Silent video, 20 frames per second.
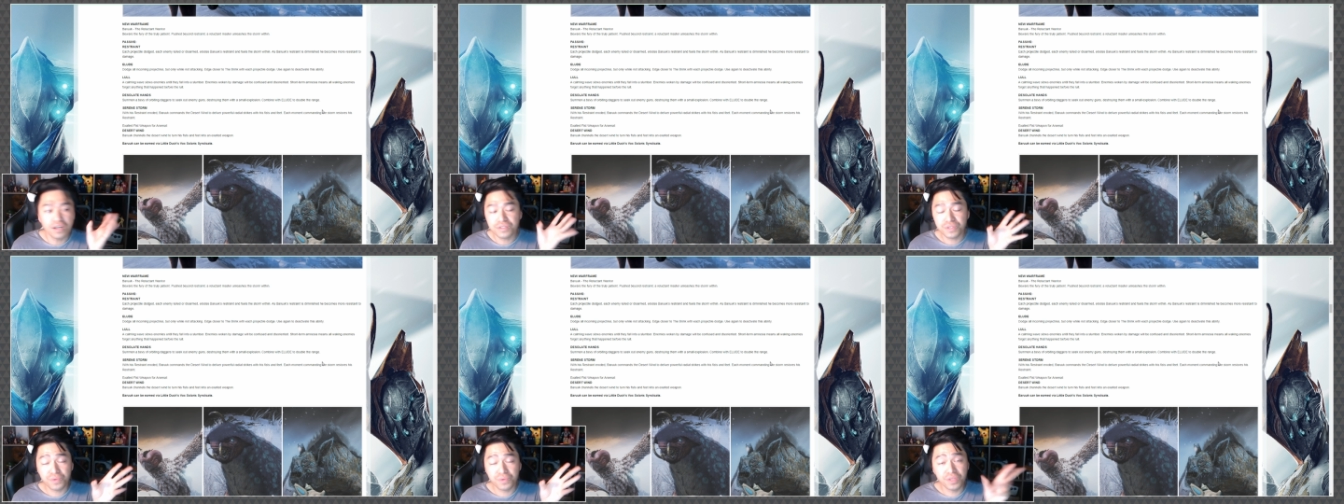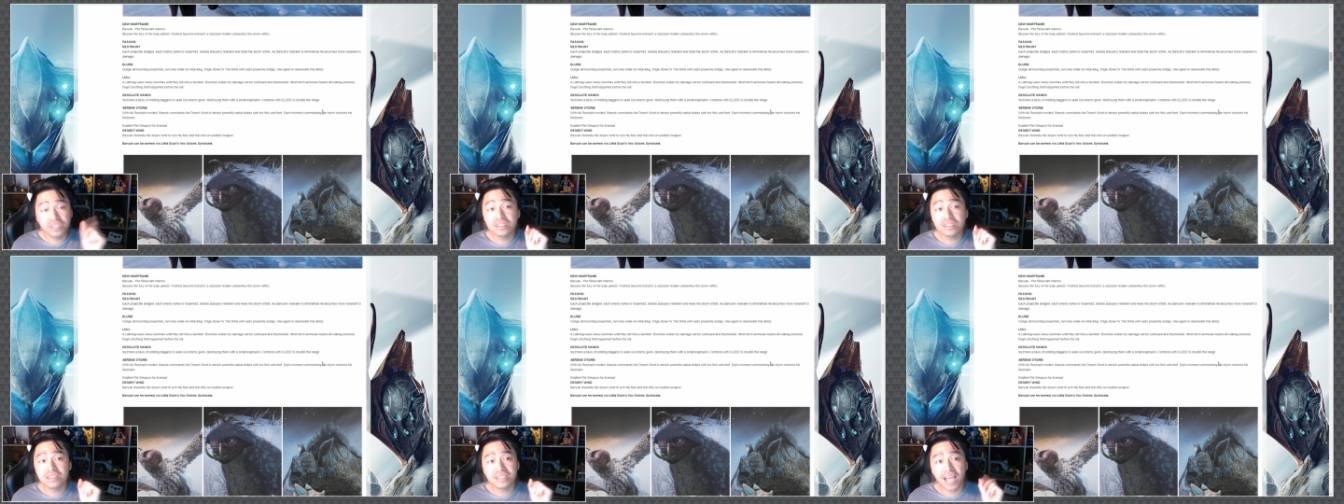So
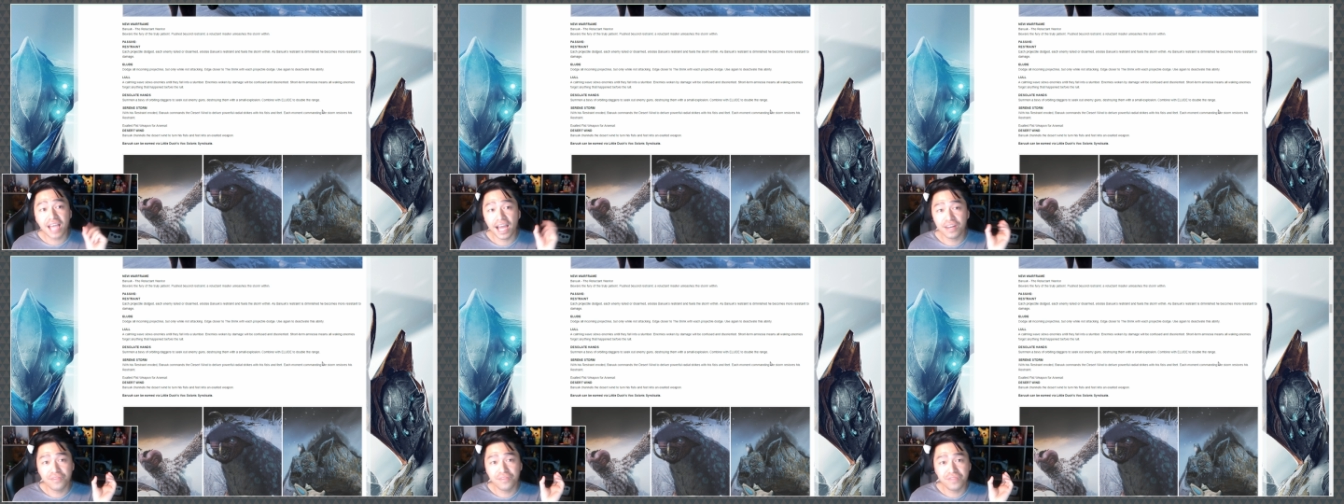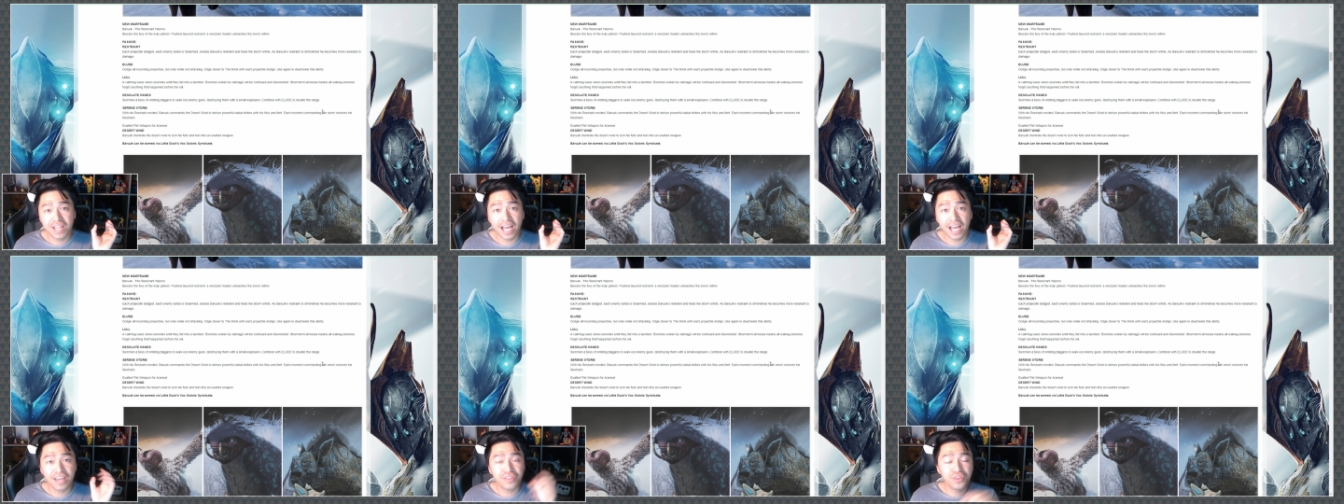this is kind of
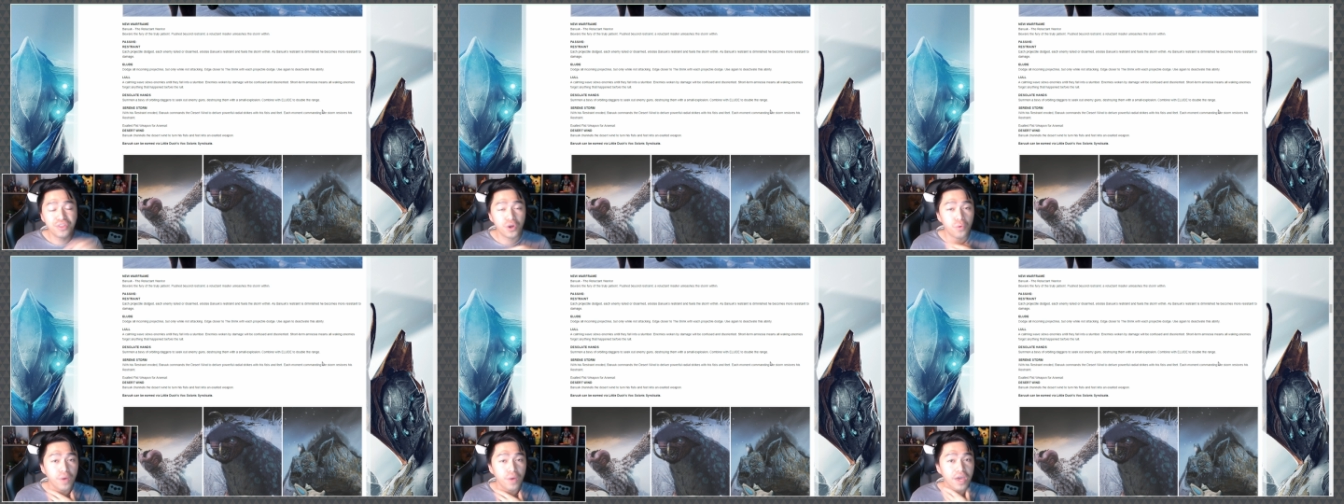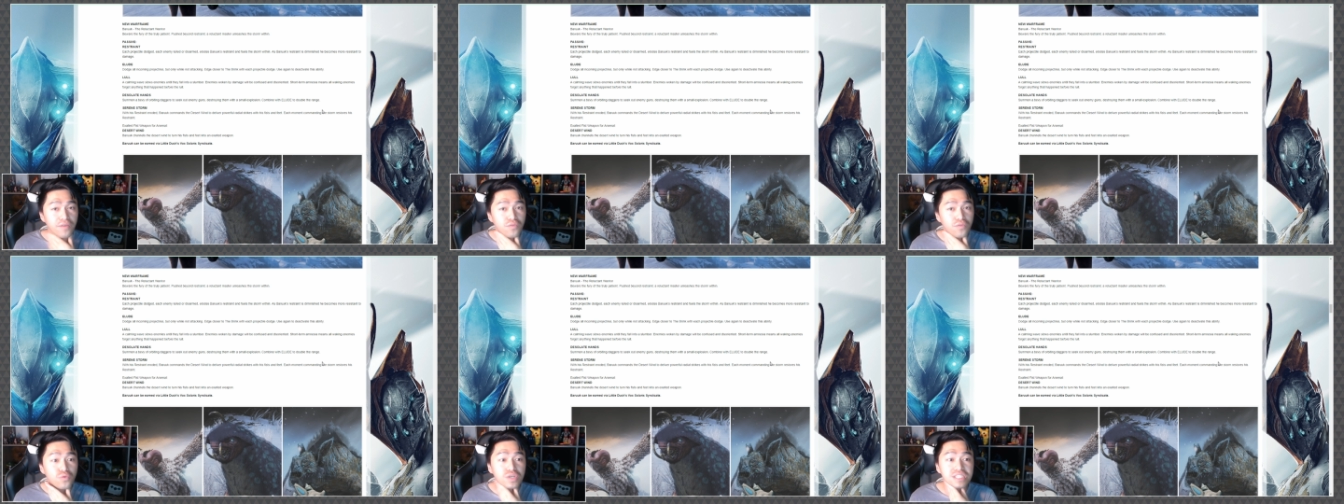like their way
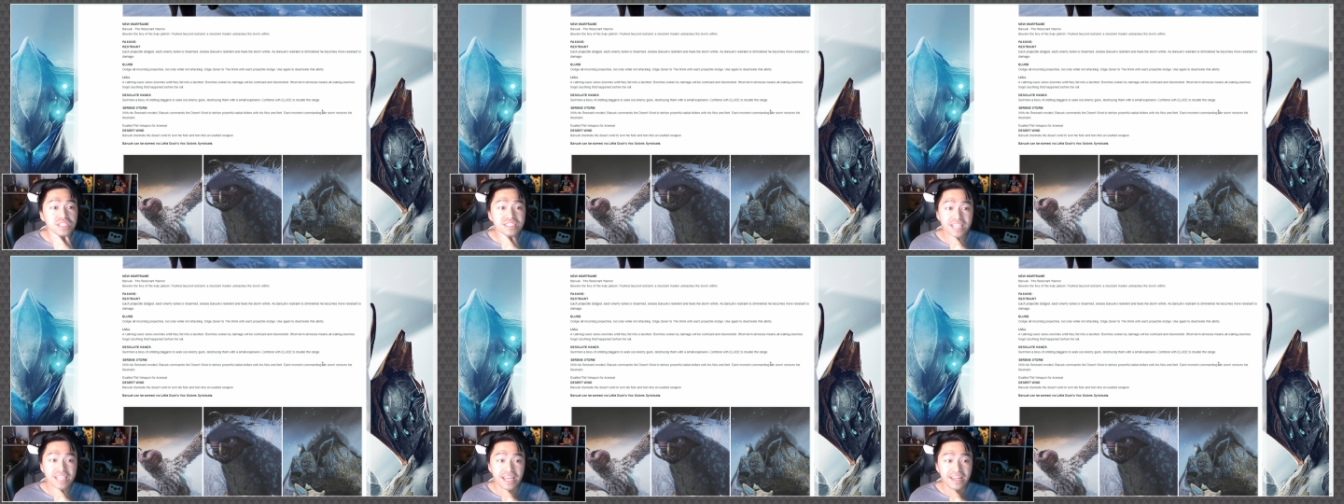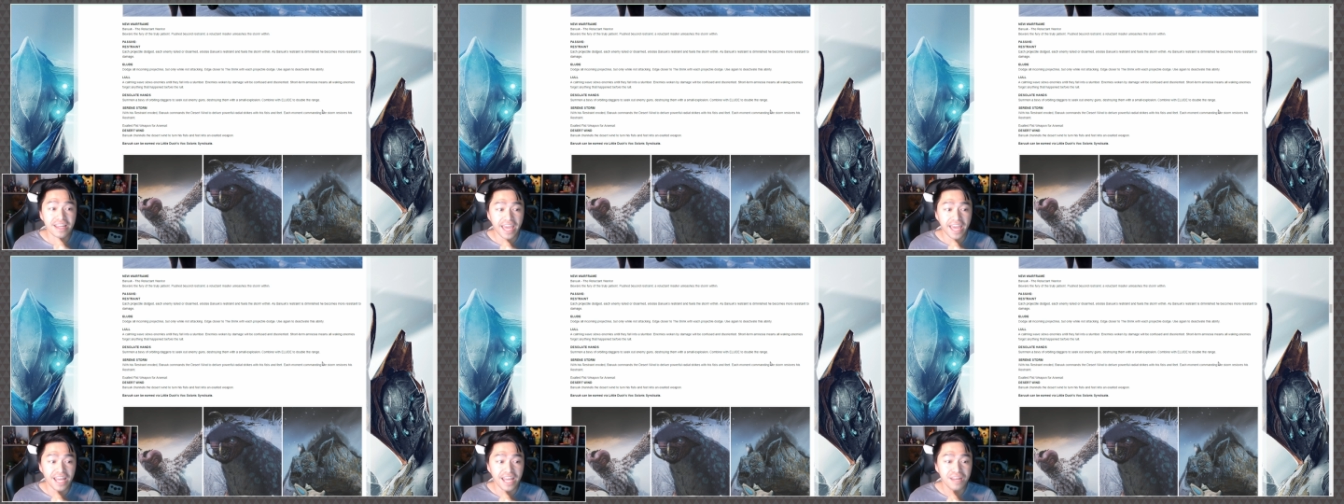of
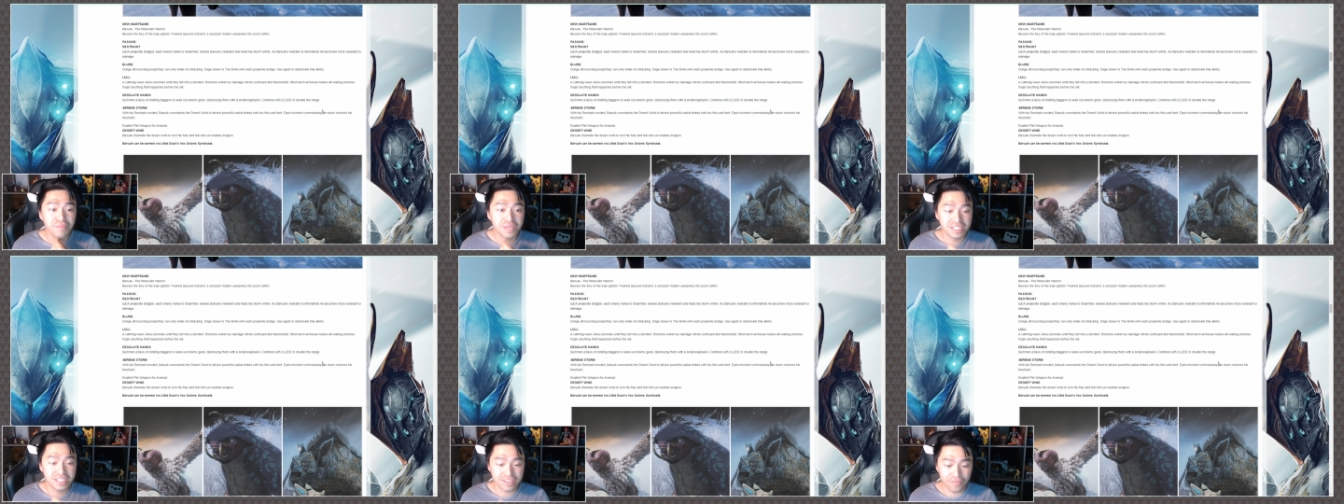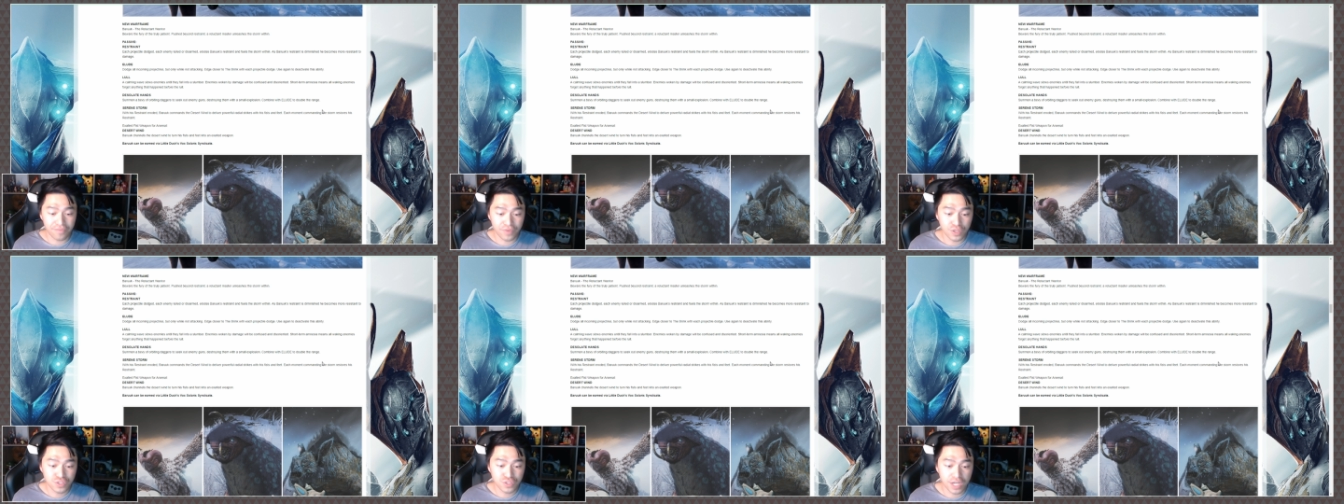resetting enemies
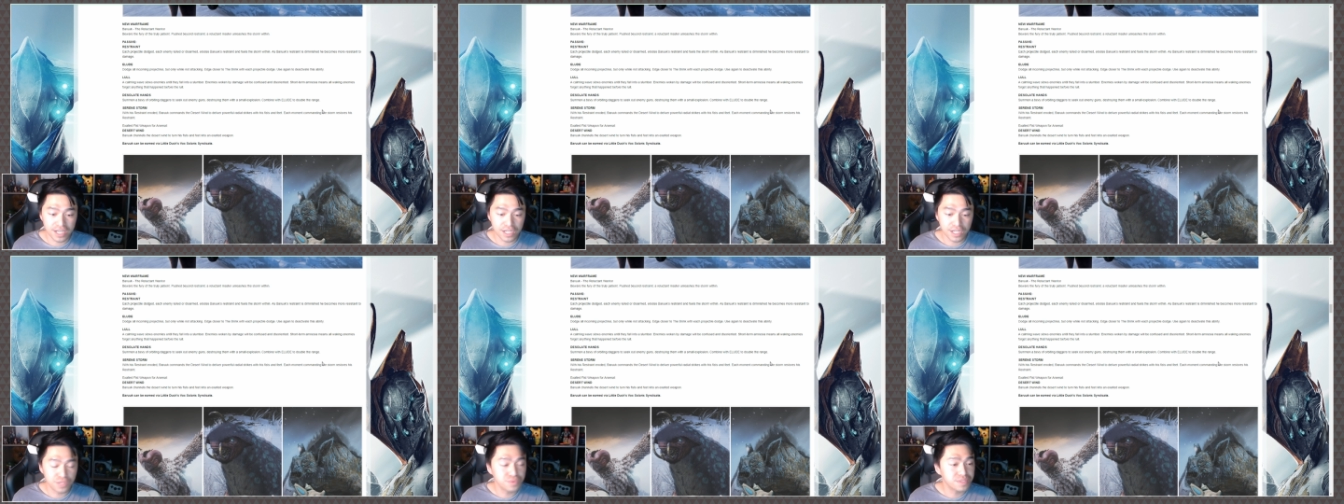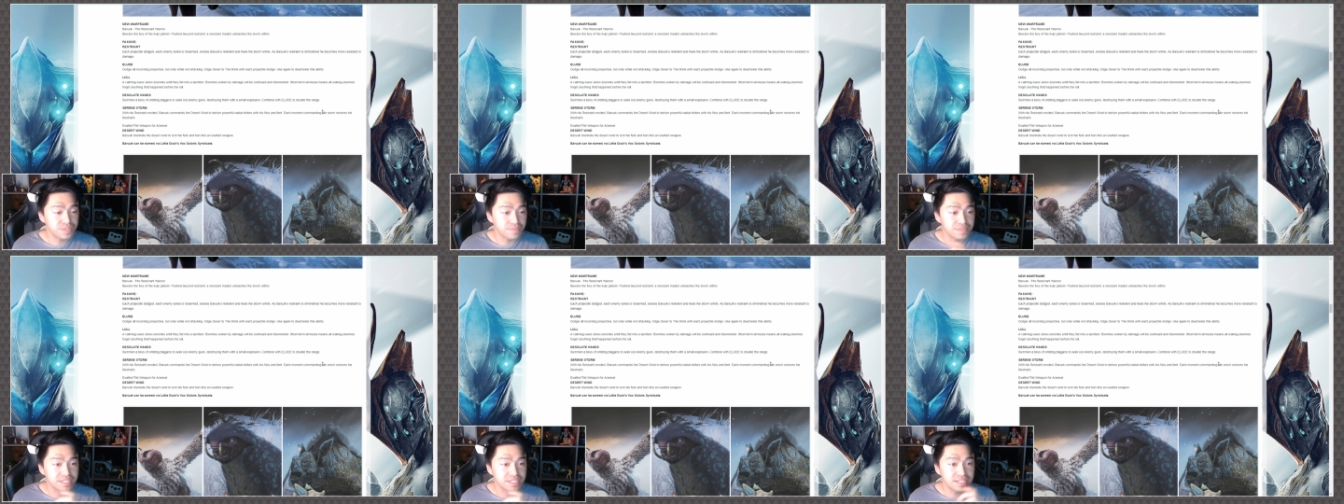if you're trying to do
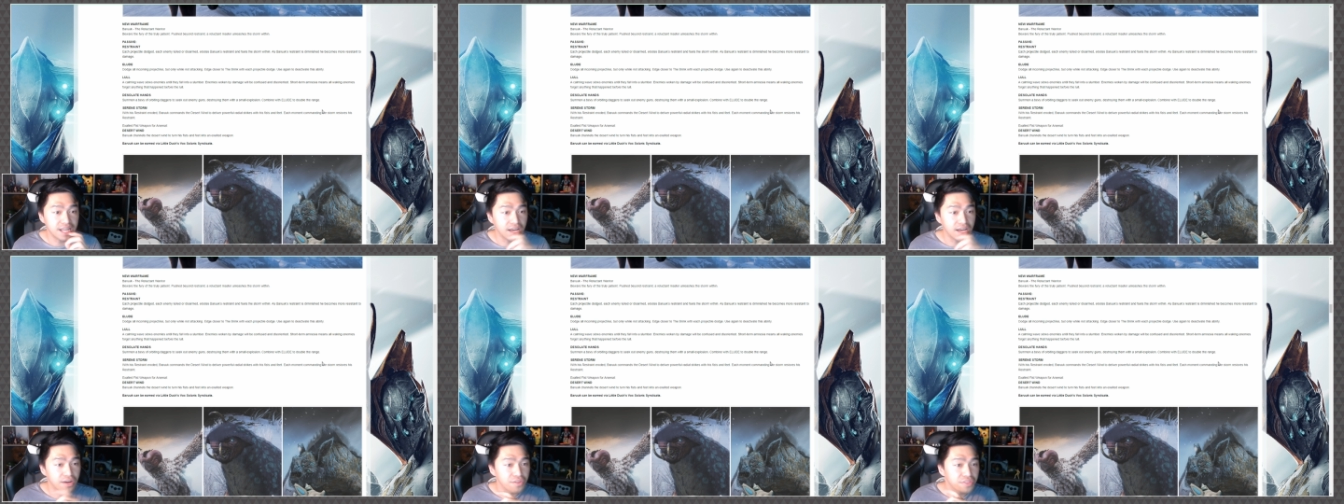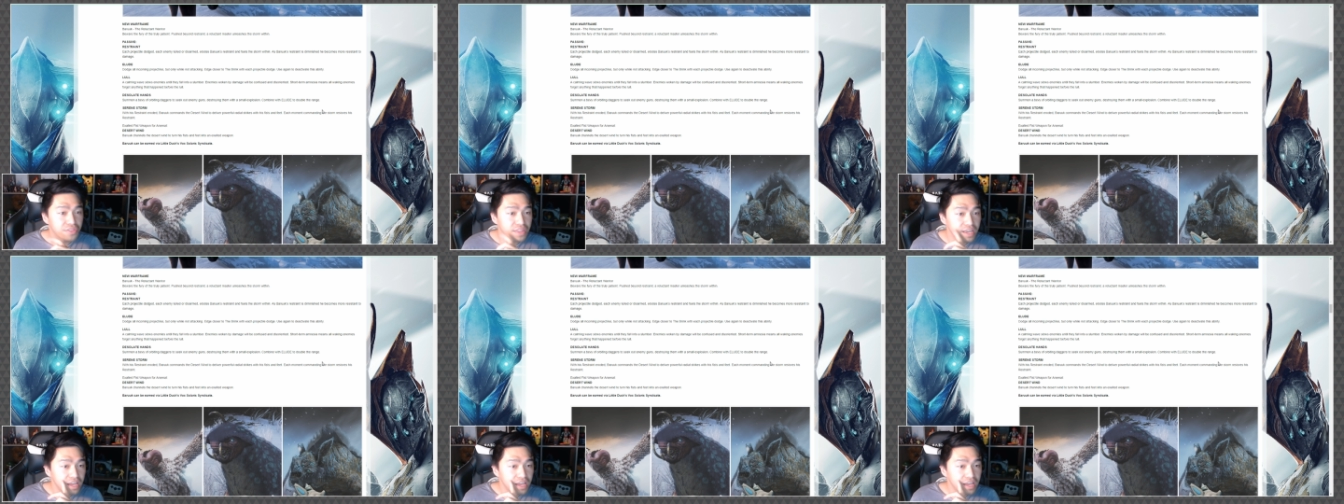some stealth.